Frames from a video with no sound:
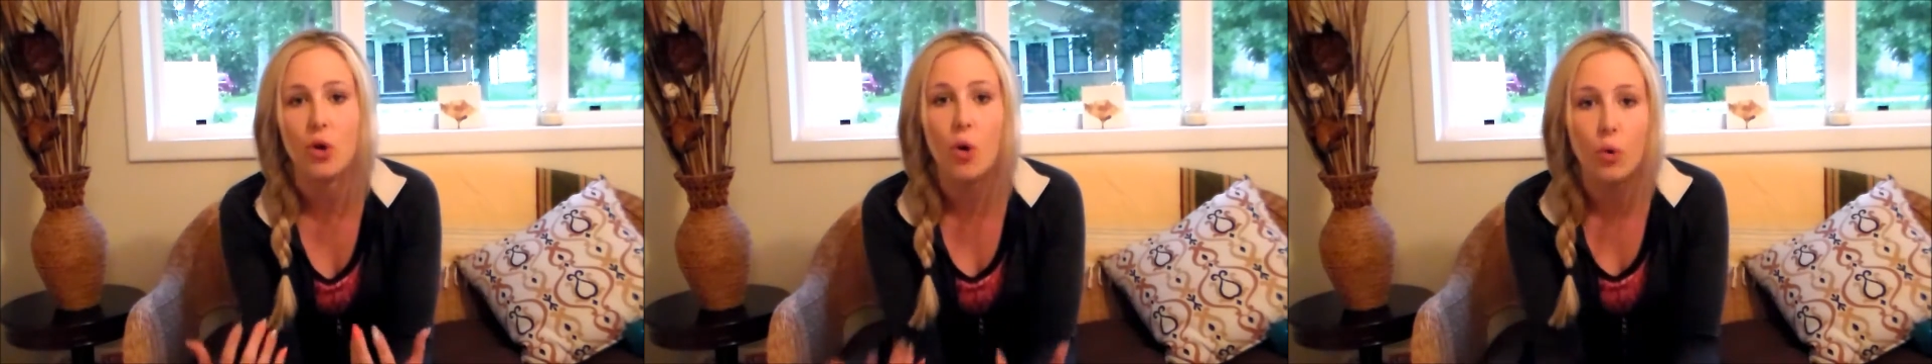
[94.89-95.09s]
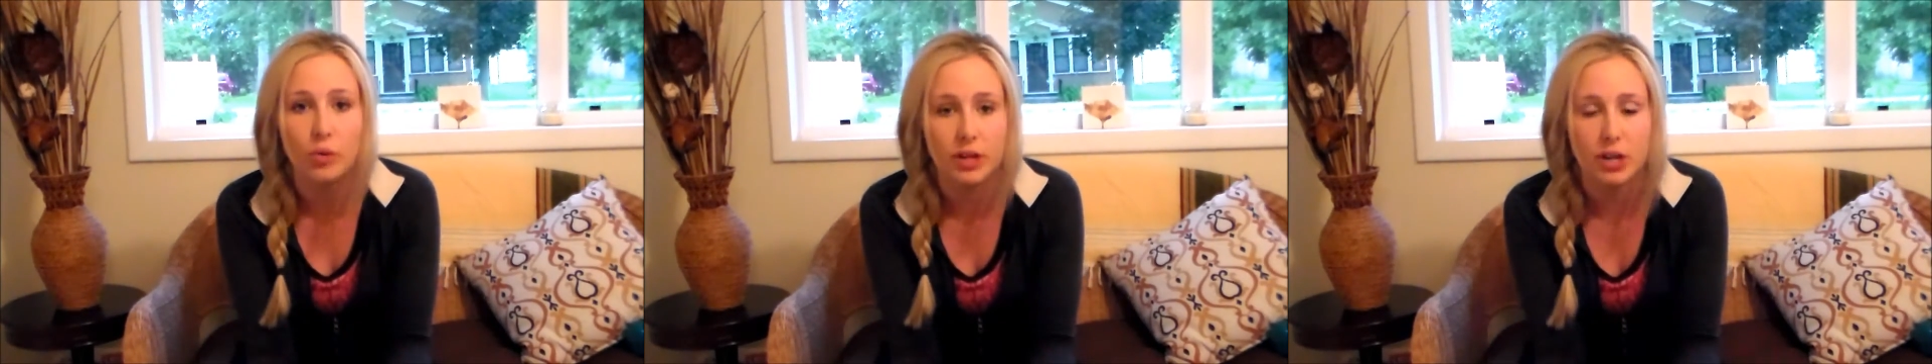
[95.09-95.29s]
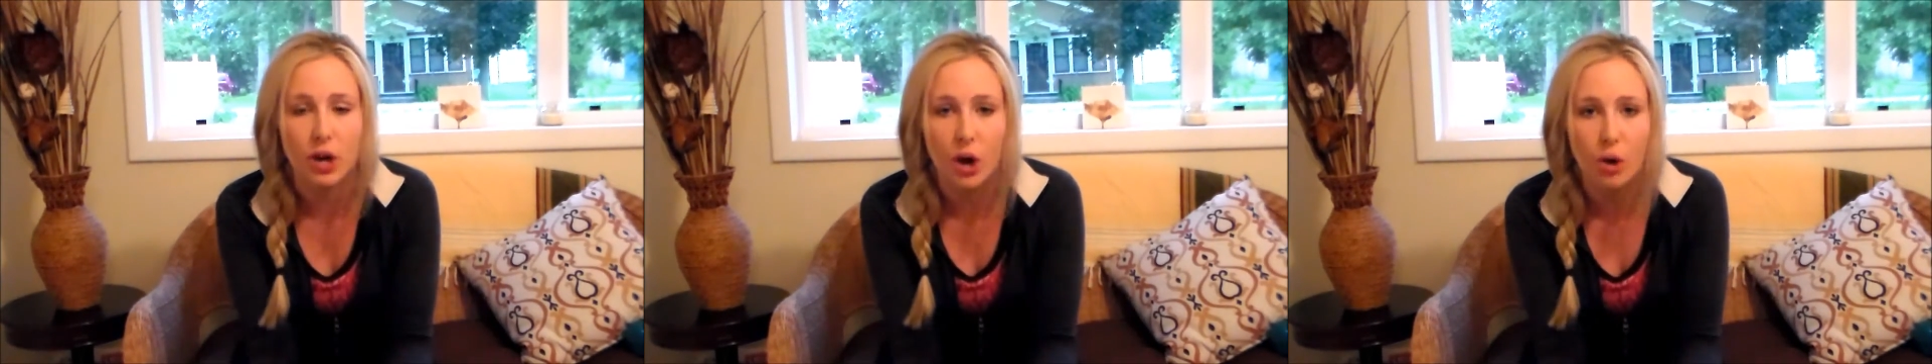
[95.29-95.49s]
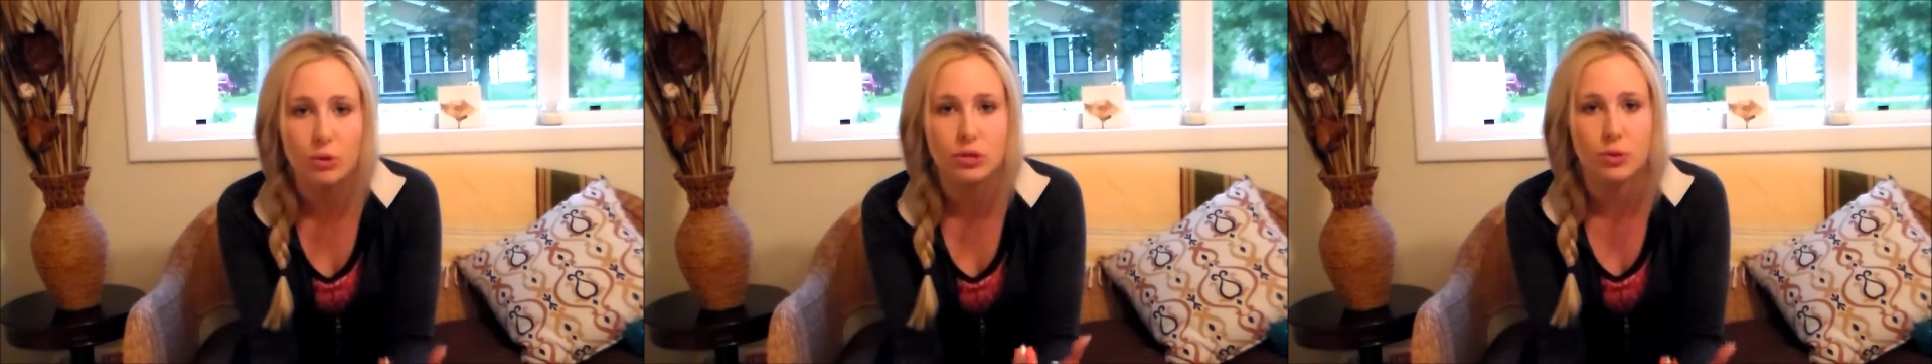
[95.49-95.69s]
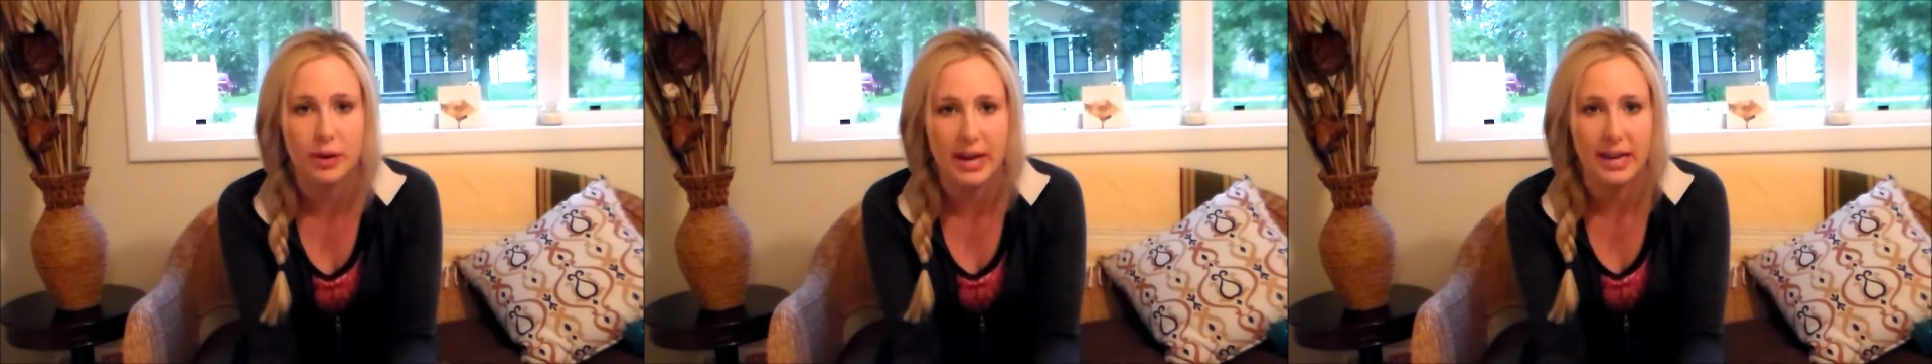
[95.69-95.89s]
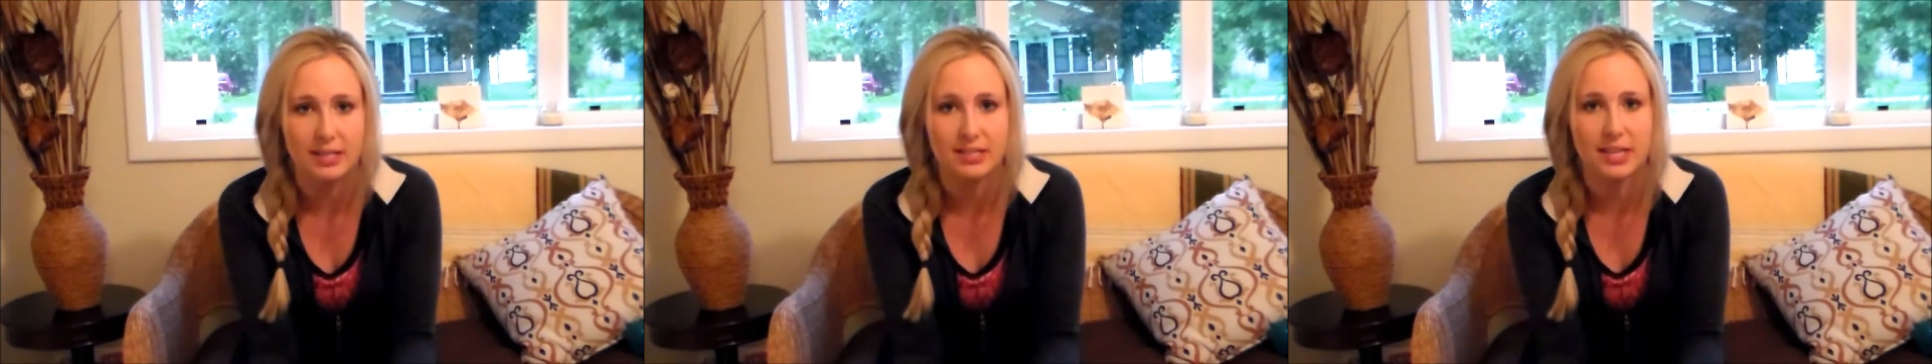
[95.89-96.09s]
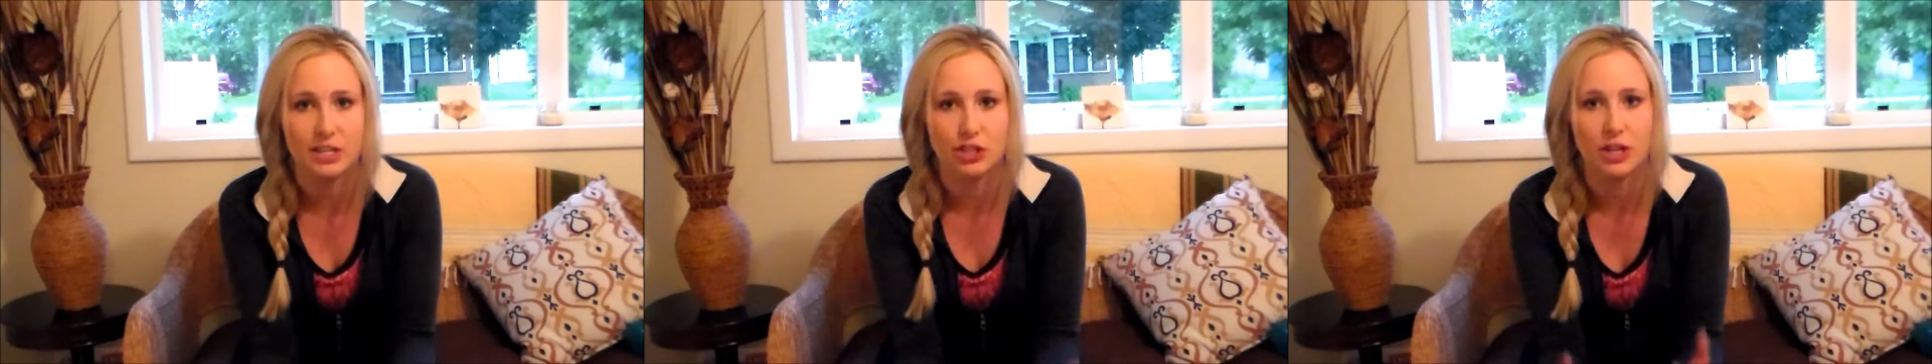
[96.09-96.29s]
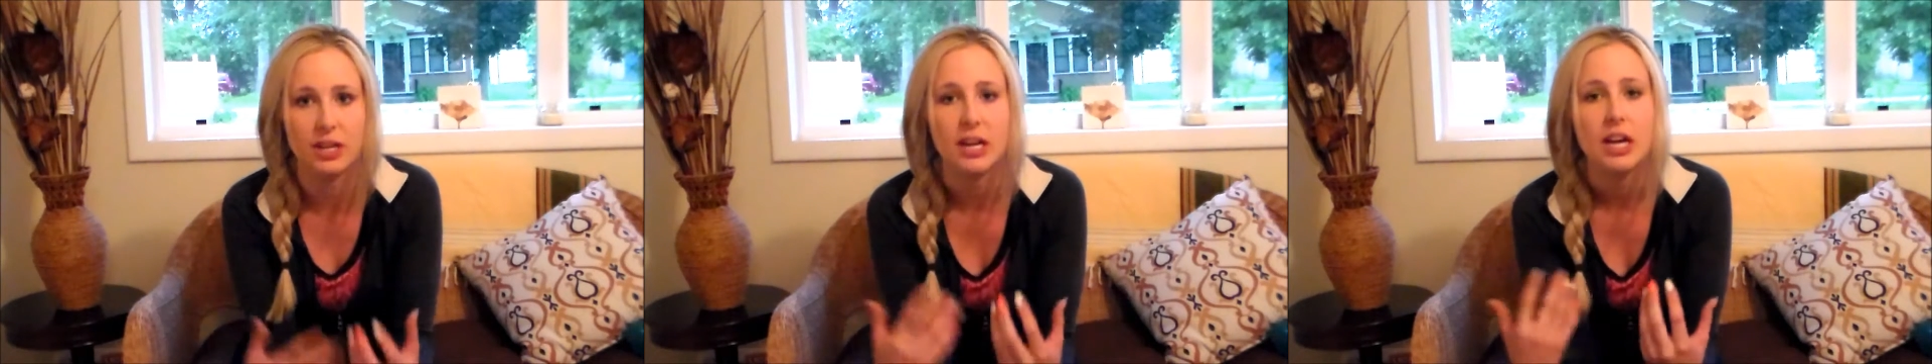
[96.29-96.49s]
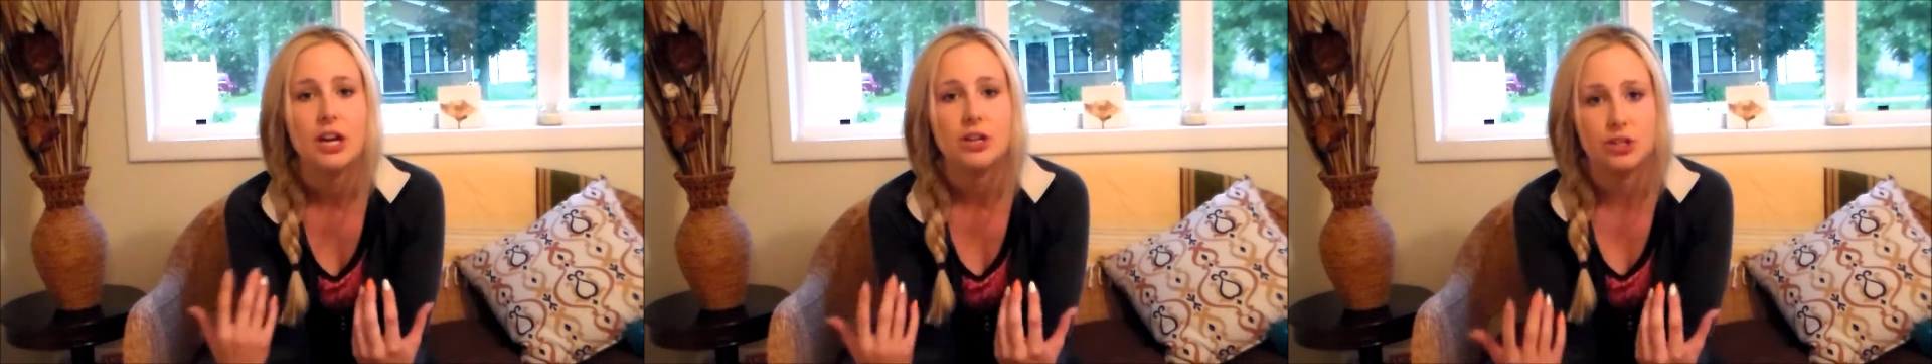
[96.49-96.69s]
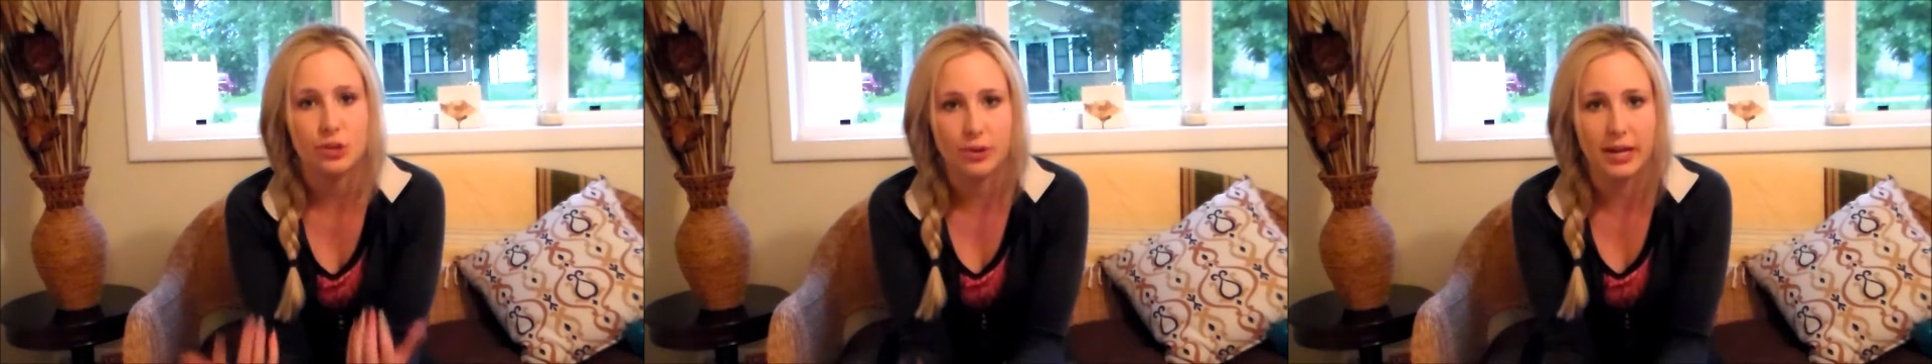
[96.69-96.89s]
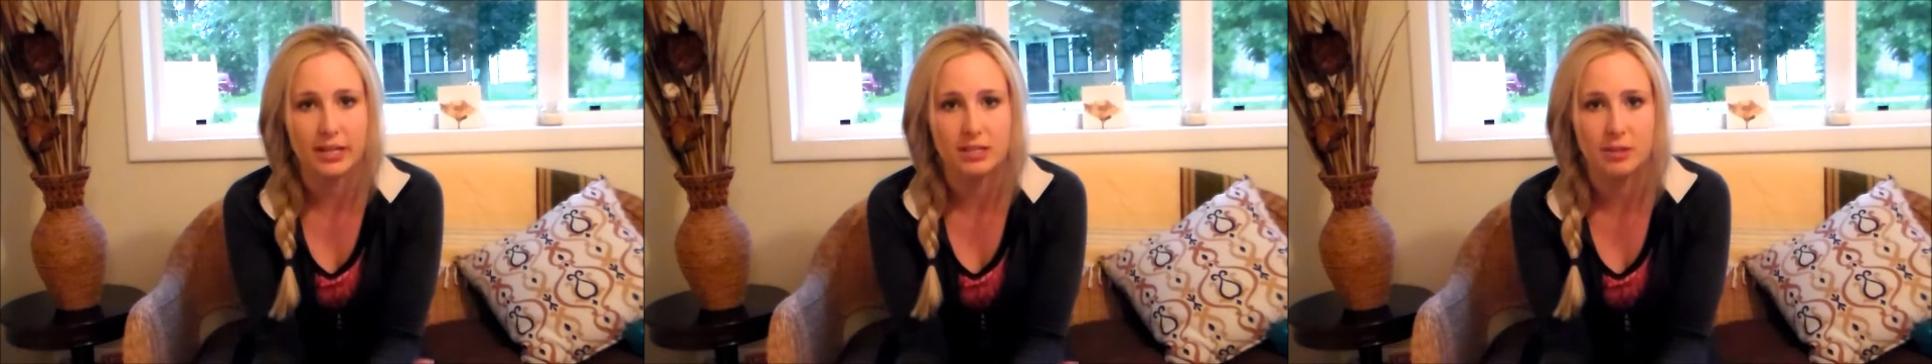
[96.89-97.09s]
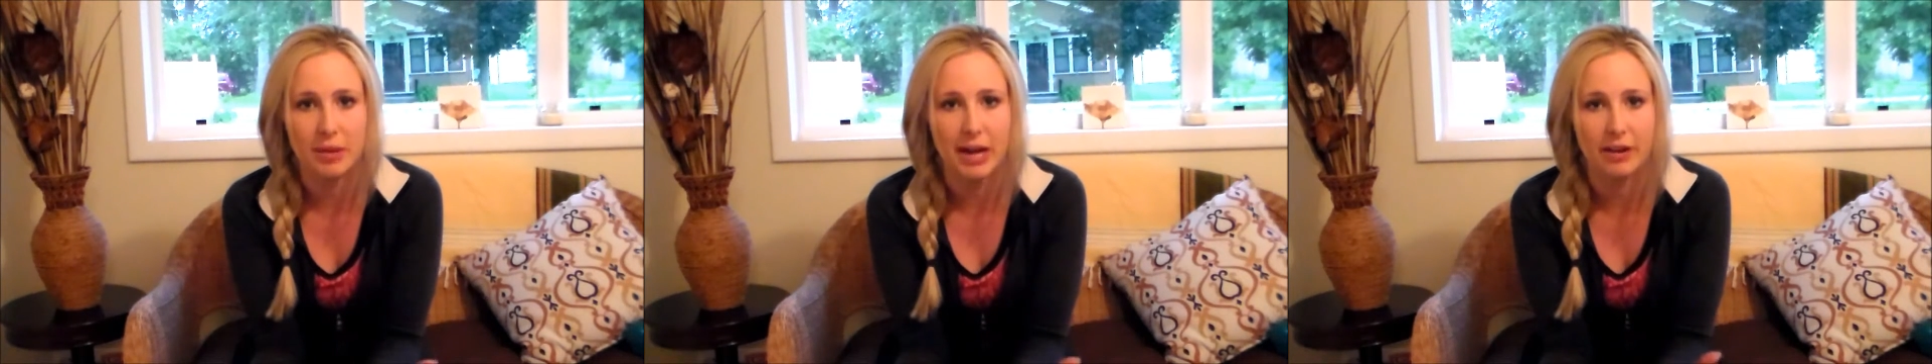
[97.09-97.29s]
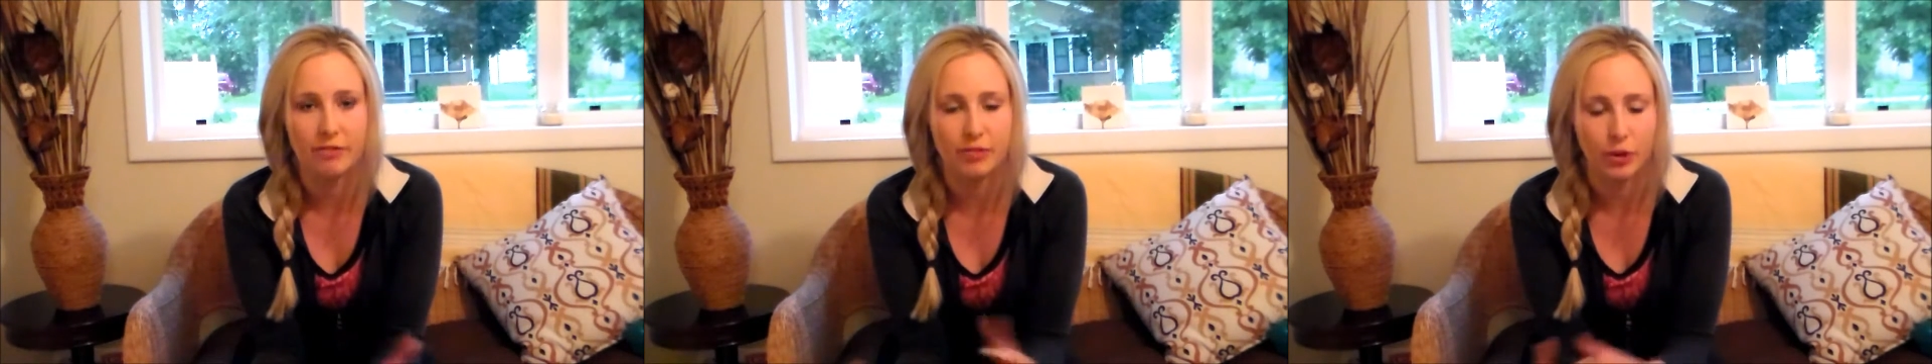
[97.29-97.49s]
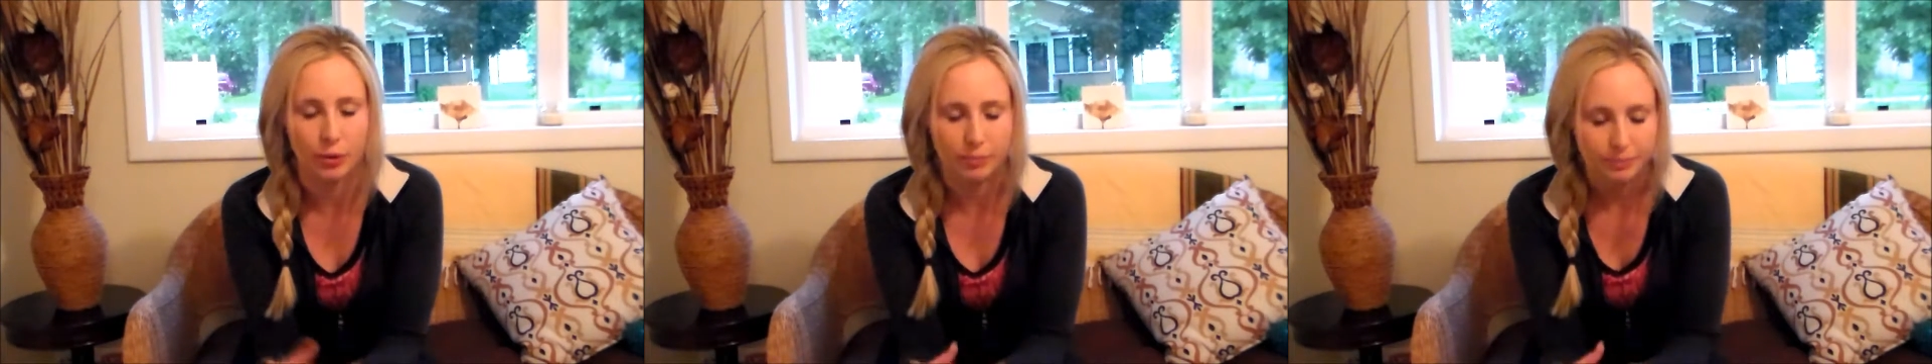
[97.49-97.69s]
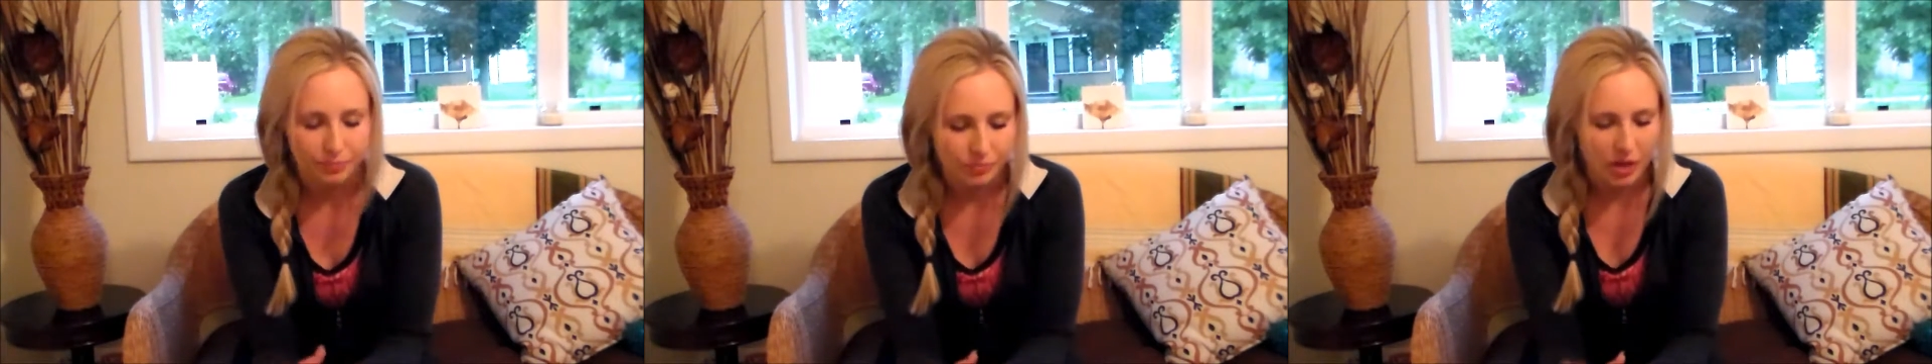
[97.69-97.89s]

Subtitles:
only go to a gas station to get some kind of food.